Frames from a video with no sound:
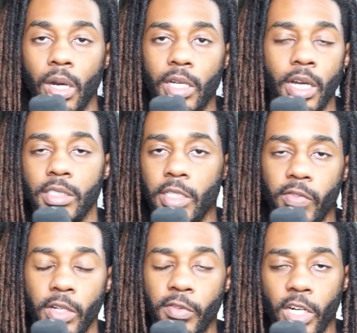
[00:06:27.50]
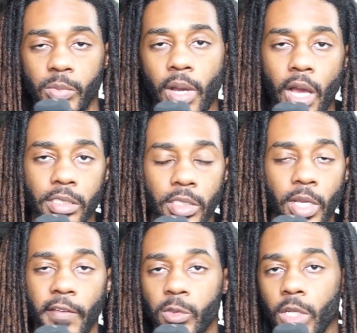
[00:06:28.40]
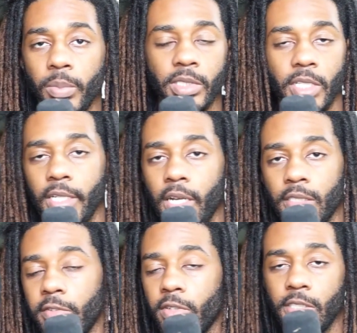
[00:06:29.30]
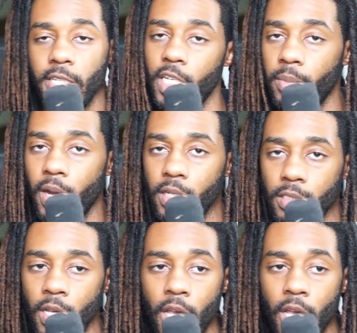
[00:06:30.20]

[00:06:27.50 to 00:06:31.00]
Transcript: content from the first box and you have 20% content from the second box.